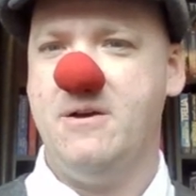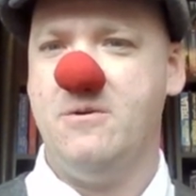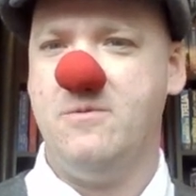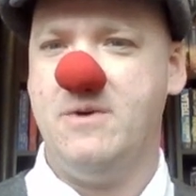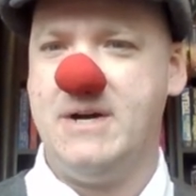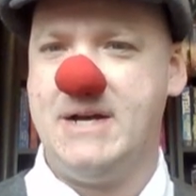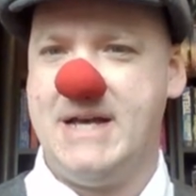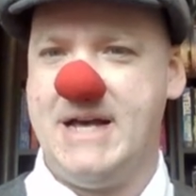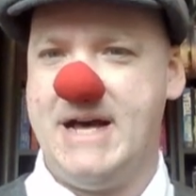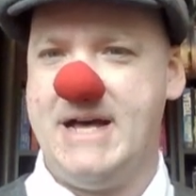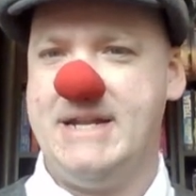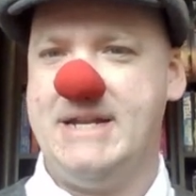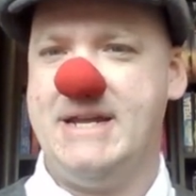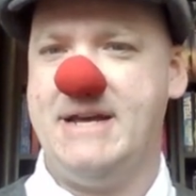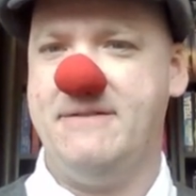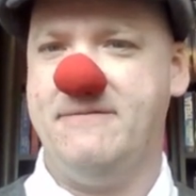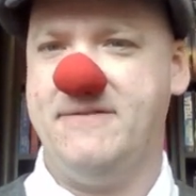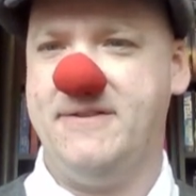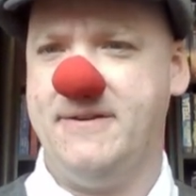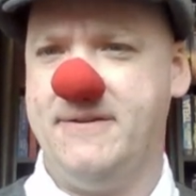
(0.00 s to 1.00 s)
What gun
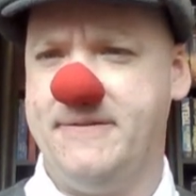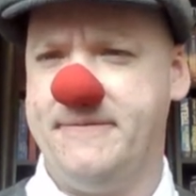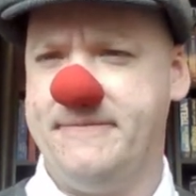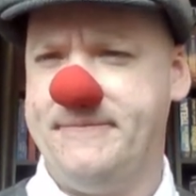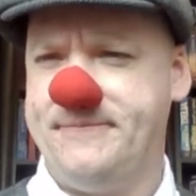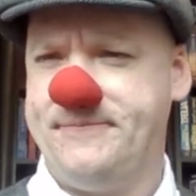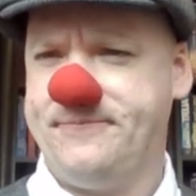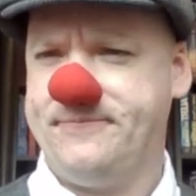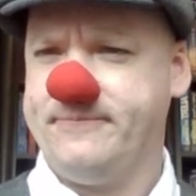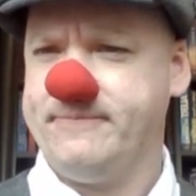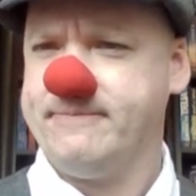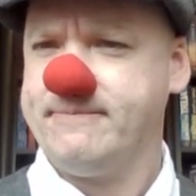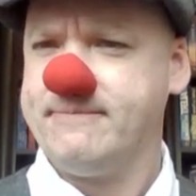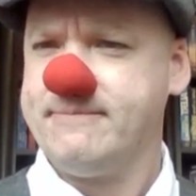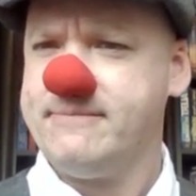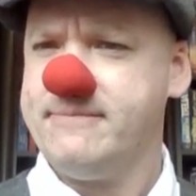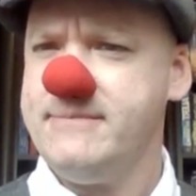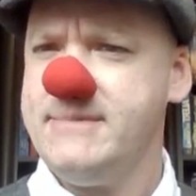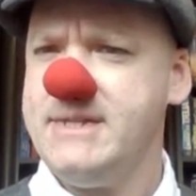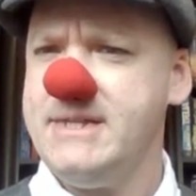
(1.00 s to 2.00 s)
have you?
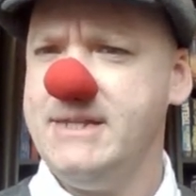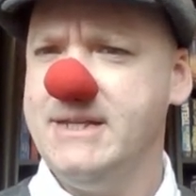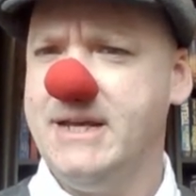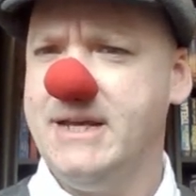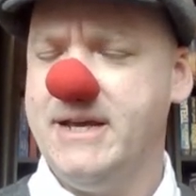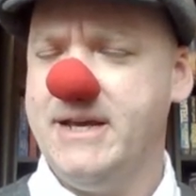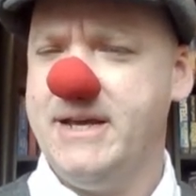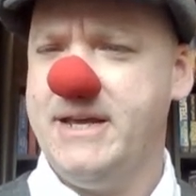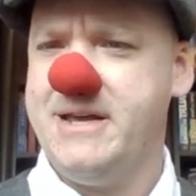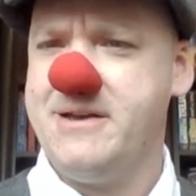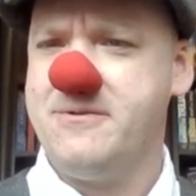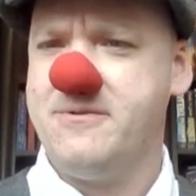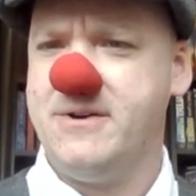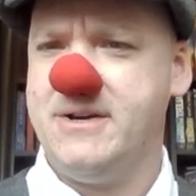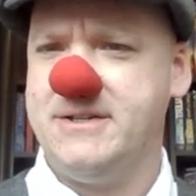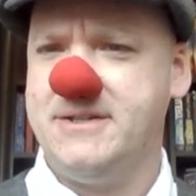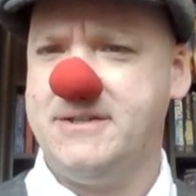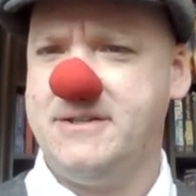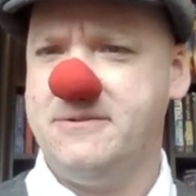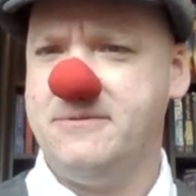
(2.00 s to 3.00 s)
He
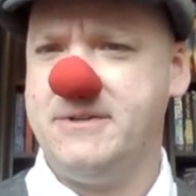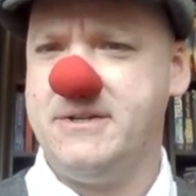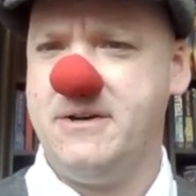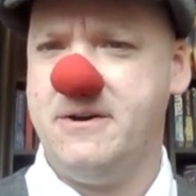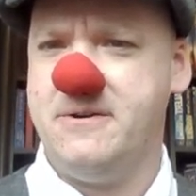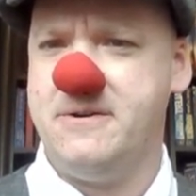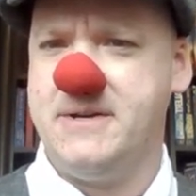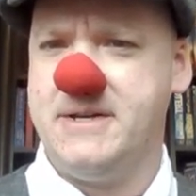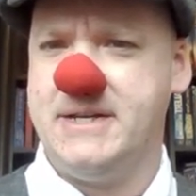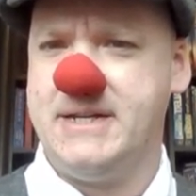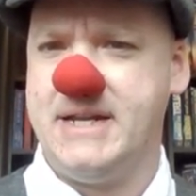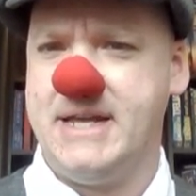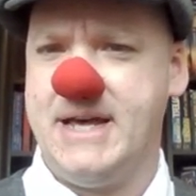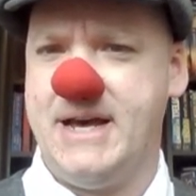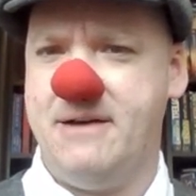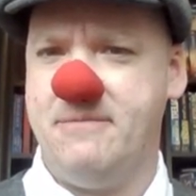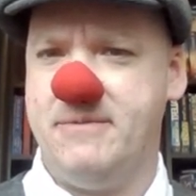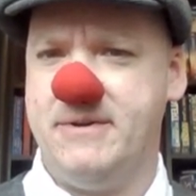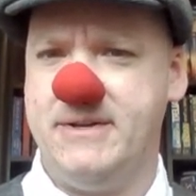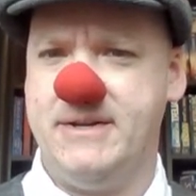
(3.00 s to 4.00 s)
crossed to an oaken
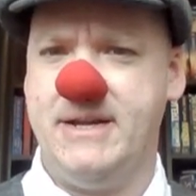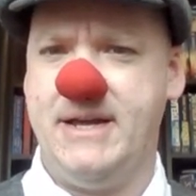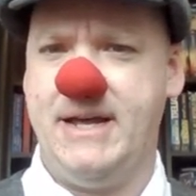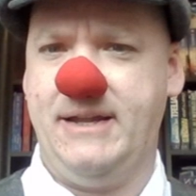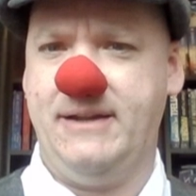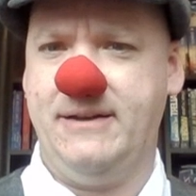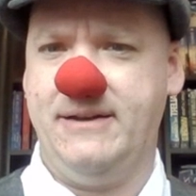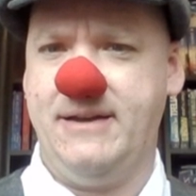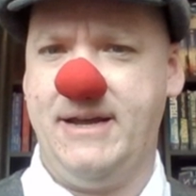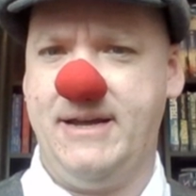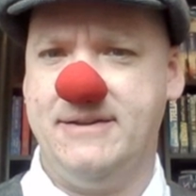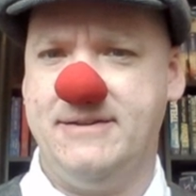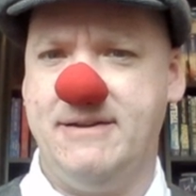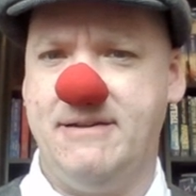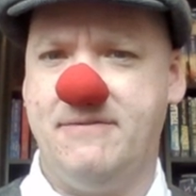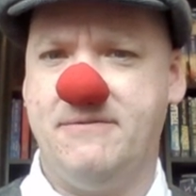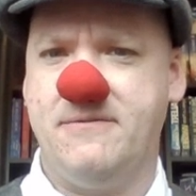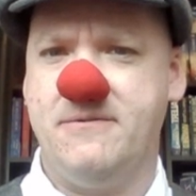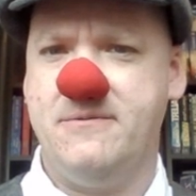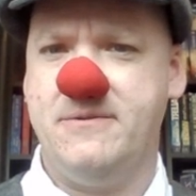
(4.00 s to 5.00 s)
cupboard, and as
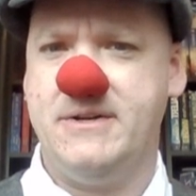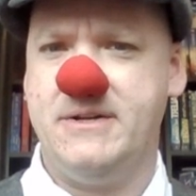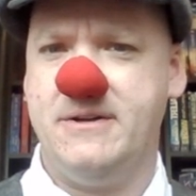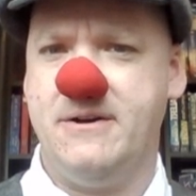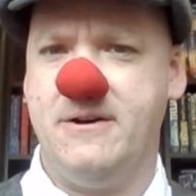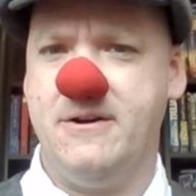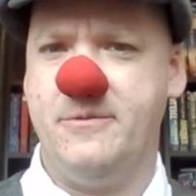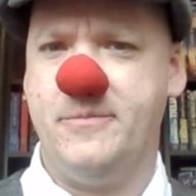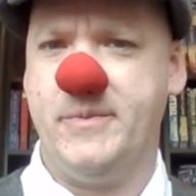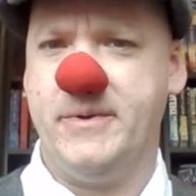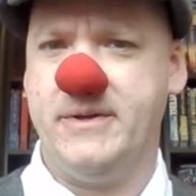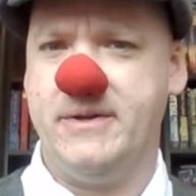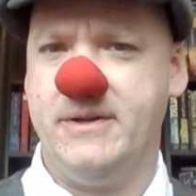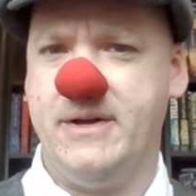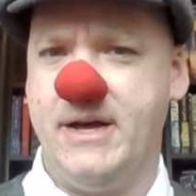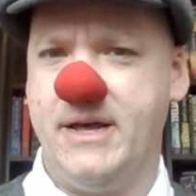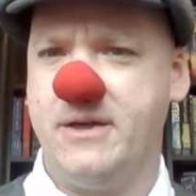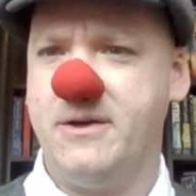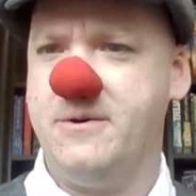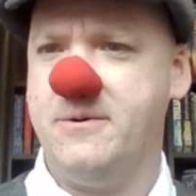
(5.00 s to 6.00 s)
he threw it open,
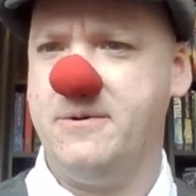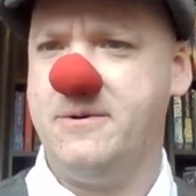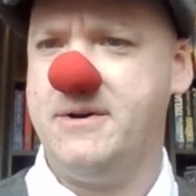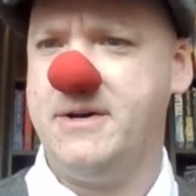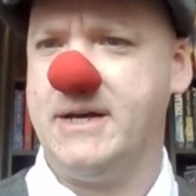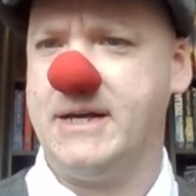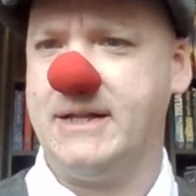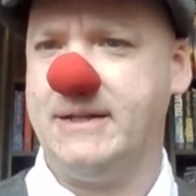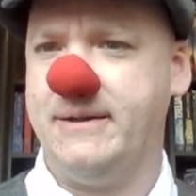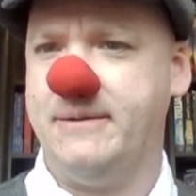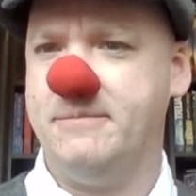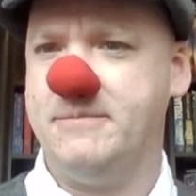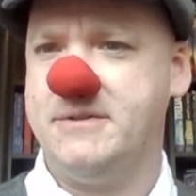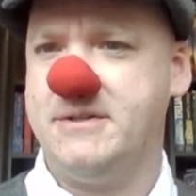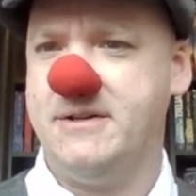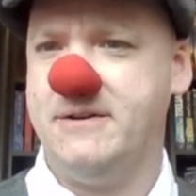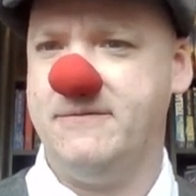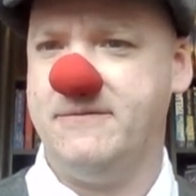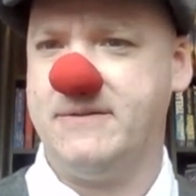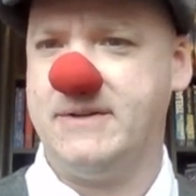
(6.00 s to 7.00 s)
I caught a
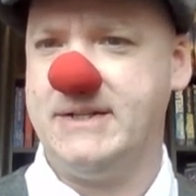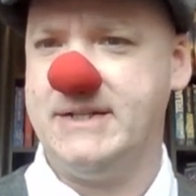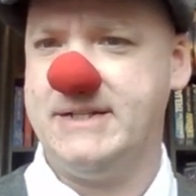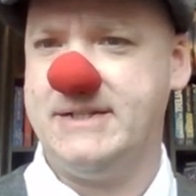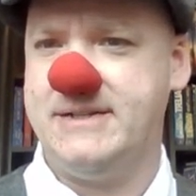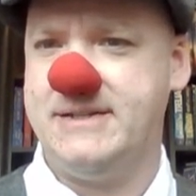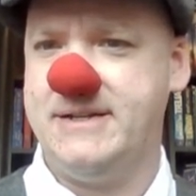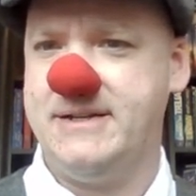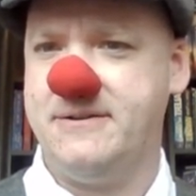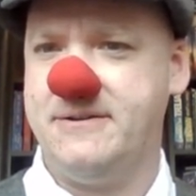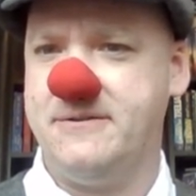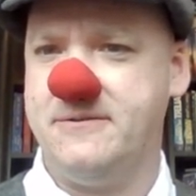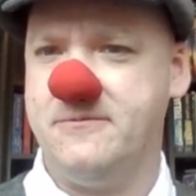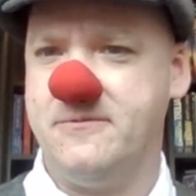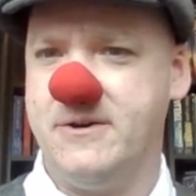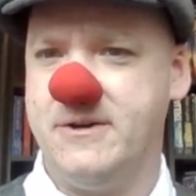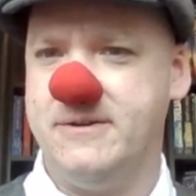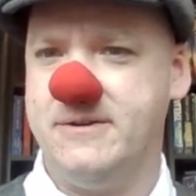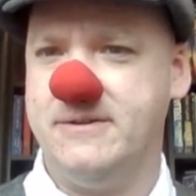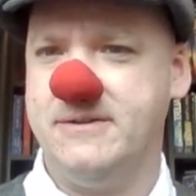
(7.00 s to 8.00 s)
glimpse of glistening
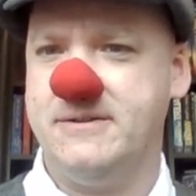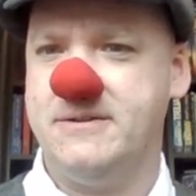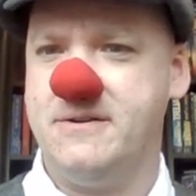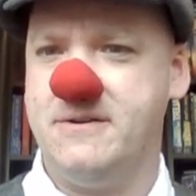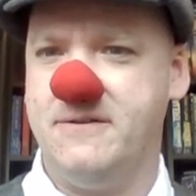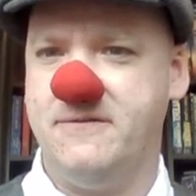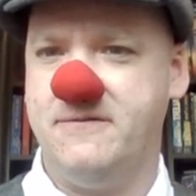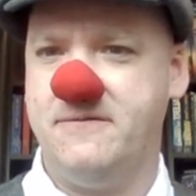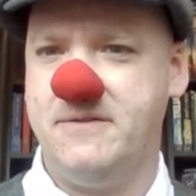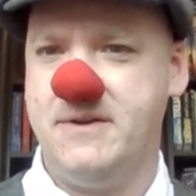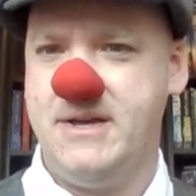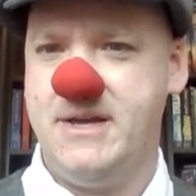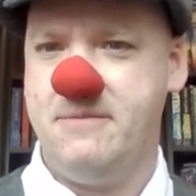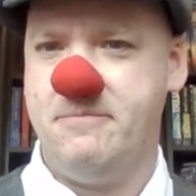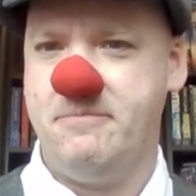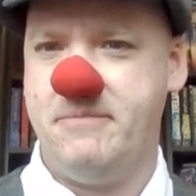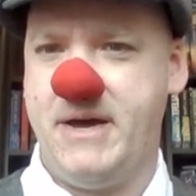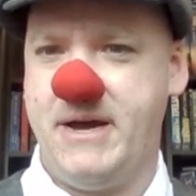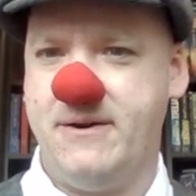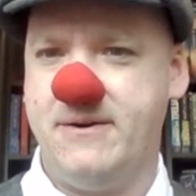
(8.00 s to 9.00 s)
rows of
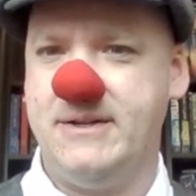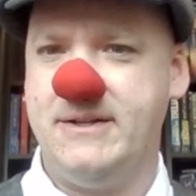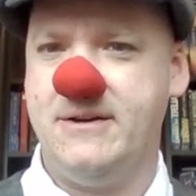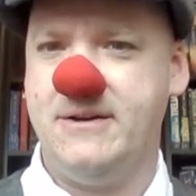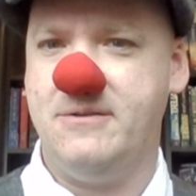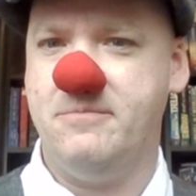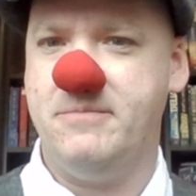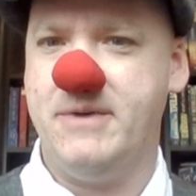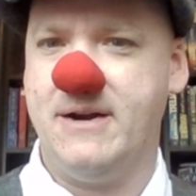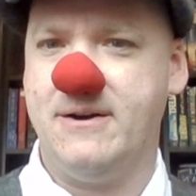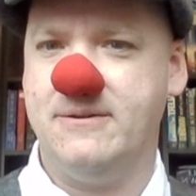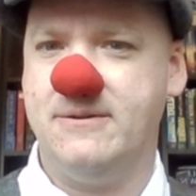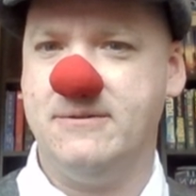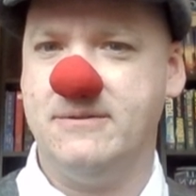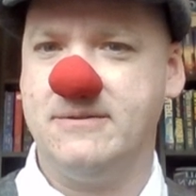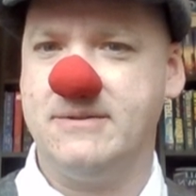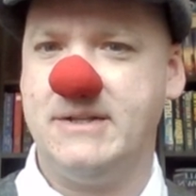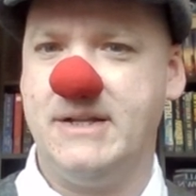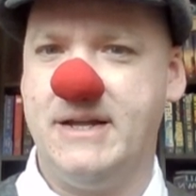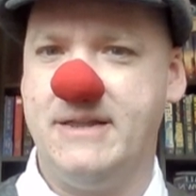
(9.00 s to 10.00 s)
parallel
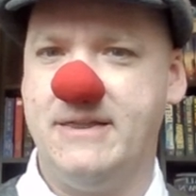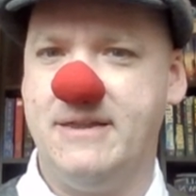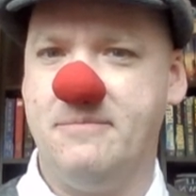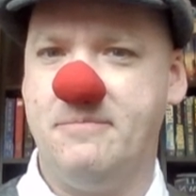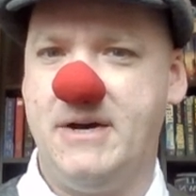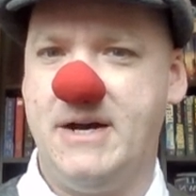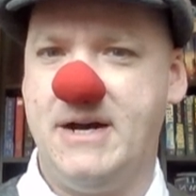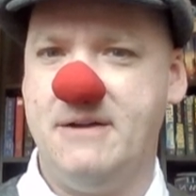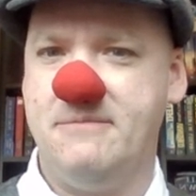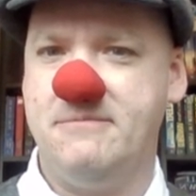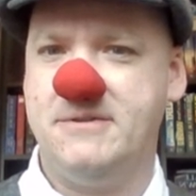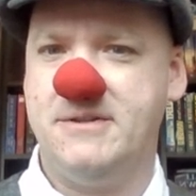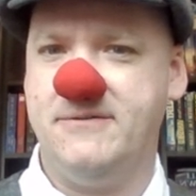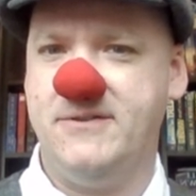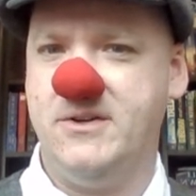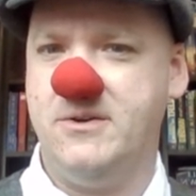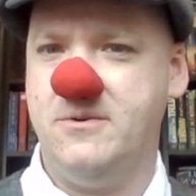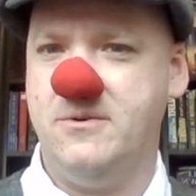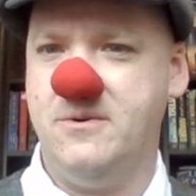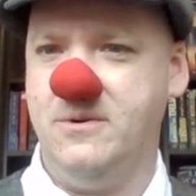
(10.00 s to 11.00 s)
barrels like the pipes
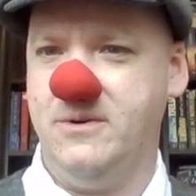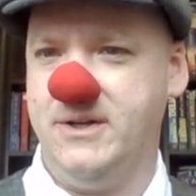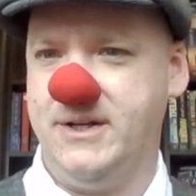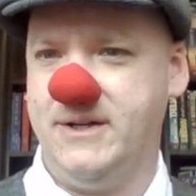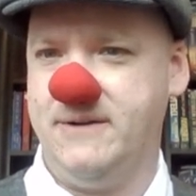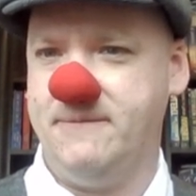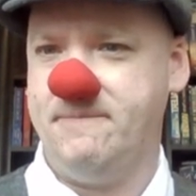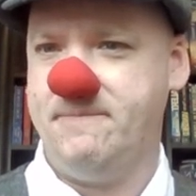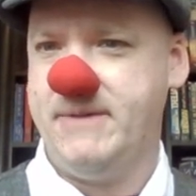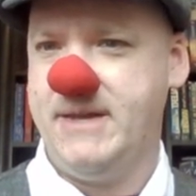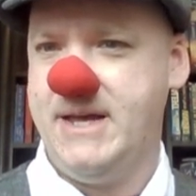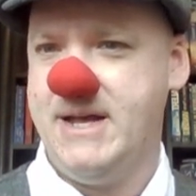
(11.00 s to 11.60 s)
of an organ.